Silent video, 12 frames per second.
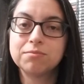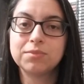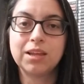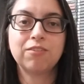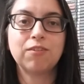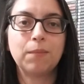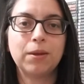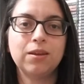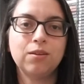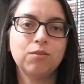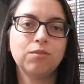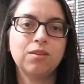Let
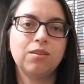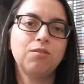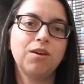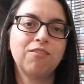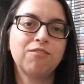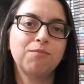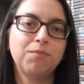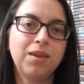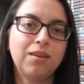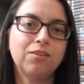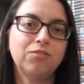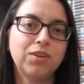everybody know that you have
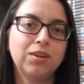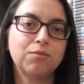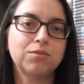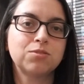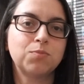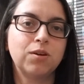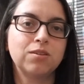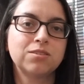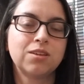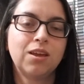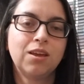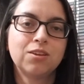made a video response